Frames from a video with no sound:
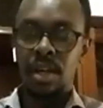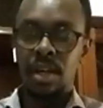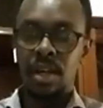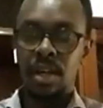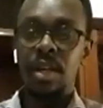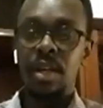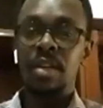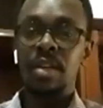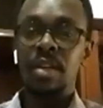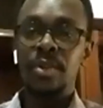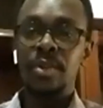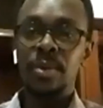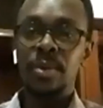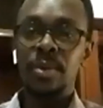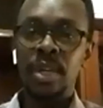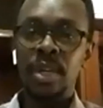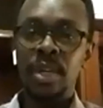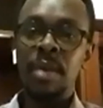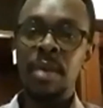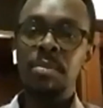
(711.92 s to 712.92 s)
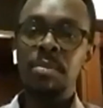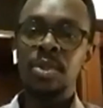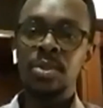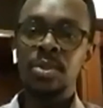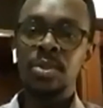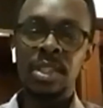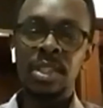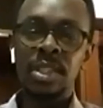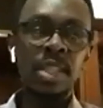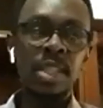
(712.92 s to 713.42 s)
If you came to
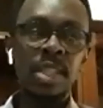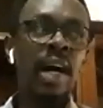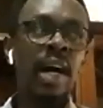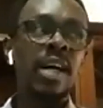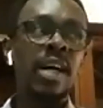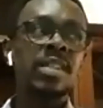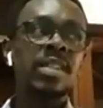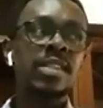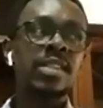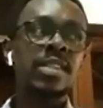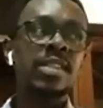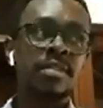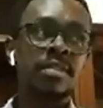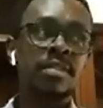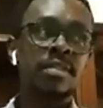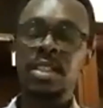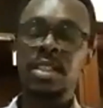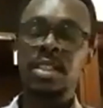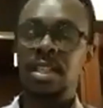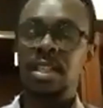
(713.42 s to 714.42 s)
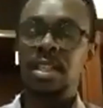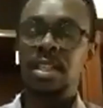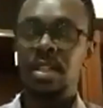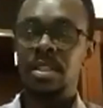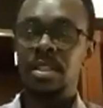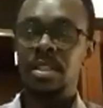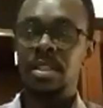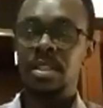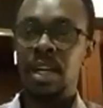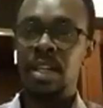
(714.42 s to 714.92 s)
see us and visit
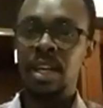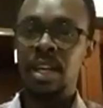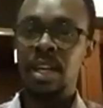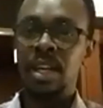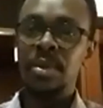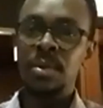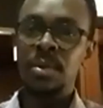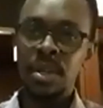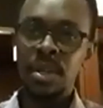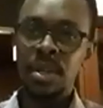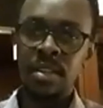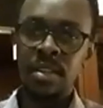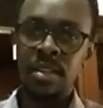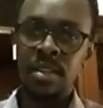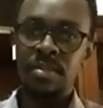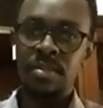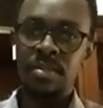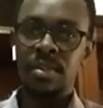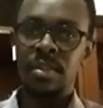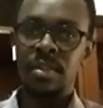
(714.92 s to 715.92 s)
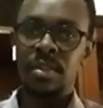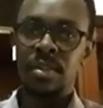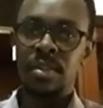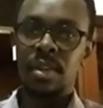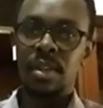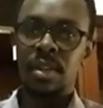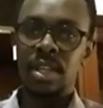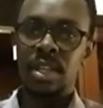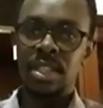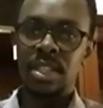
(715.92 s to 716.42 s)
us, and then you leave
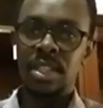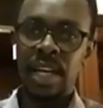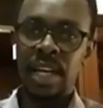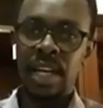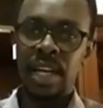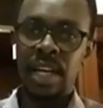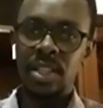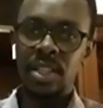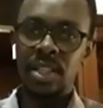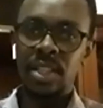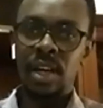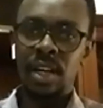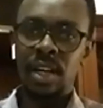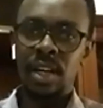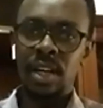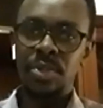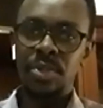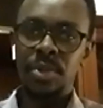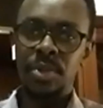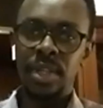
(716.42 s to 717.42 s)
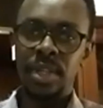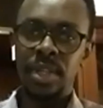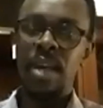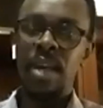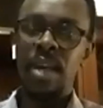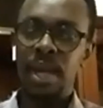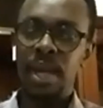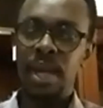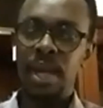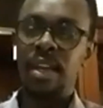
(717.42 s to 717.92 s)
the center as you
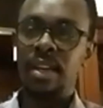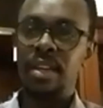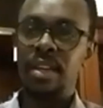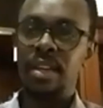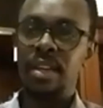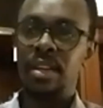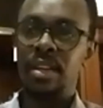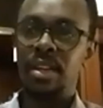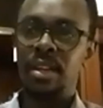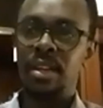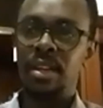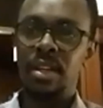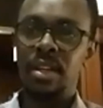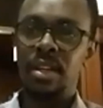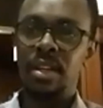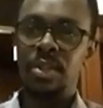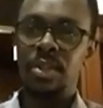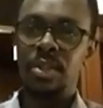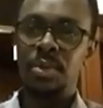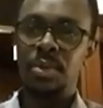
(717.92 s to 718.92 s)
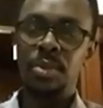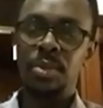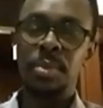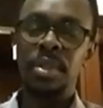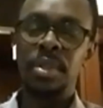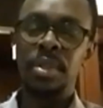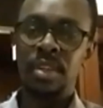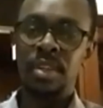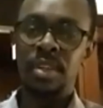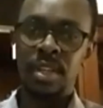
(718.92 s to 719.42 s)
came in, it would be
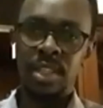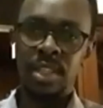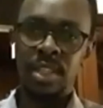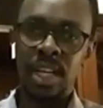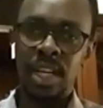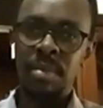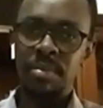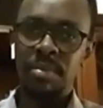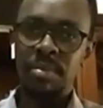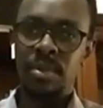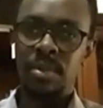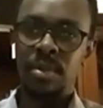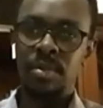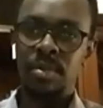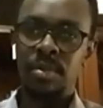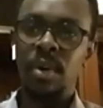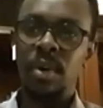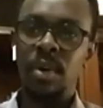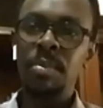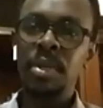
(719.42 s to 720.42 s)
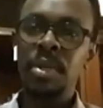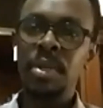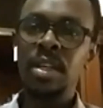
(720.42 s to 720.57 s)
very shameful for me